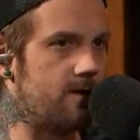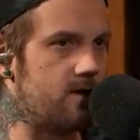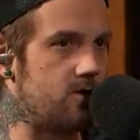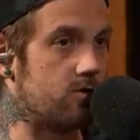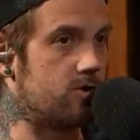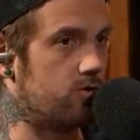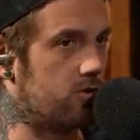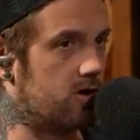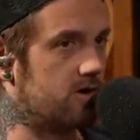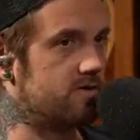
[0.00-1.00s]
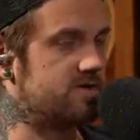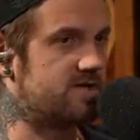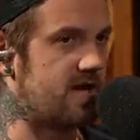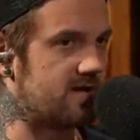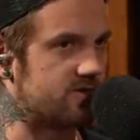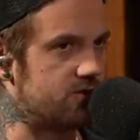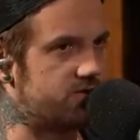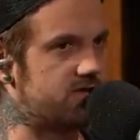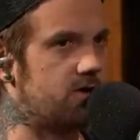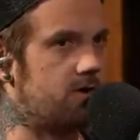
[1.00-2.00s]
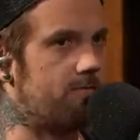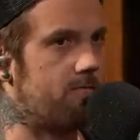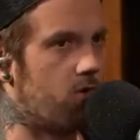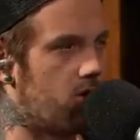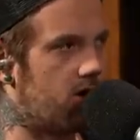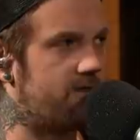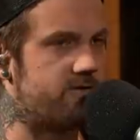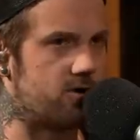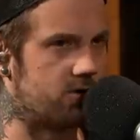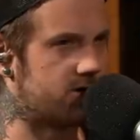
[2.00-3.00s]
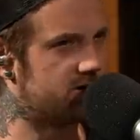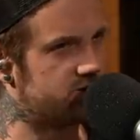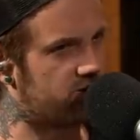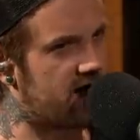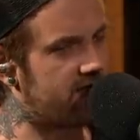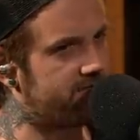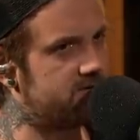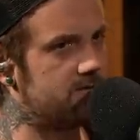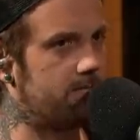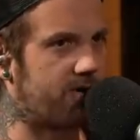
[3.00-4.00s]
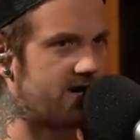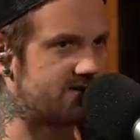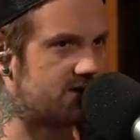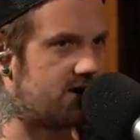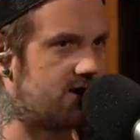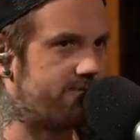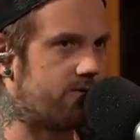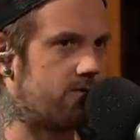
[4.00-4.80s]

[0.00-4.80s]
your stance? Are you still more of you're looking to draft Bryce Love?